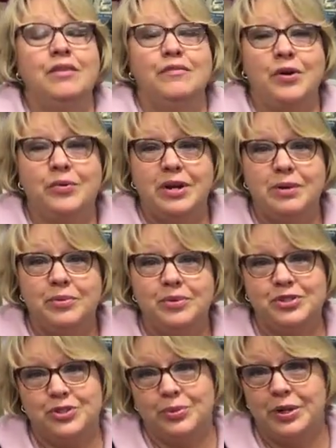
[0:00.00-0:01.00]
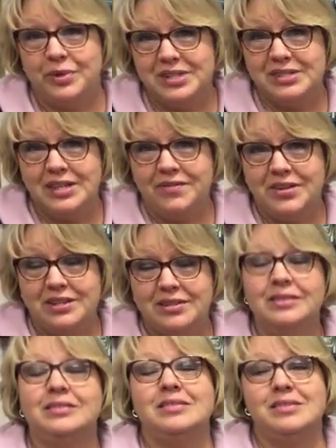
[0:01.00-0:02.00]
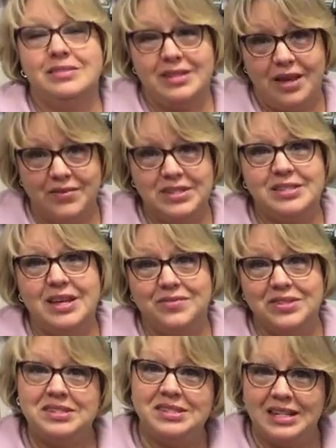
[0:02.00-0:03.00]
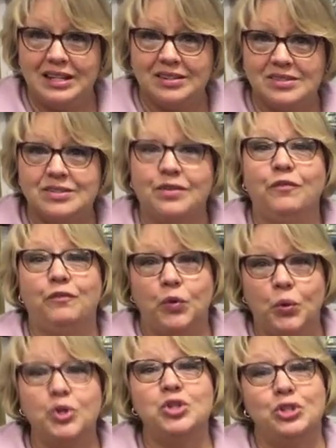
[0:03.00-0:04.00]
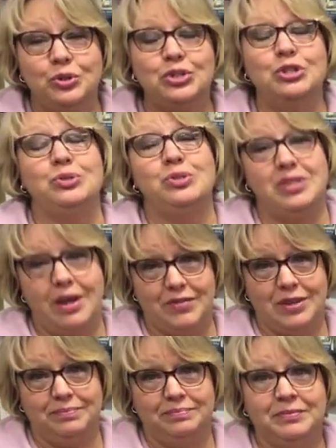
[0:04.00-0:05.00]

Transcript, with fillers: Phone number is 317 776 4227.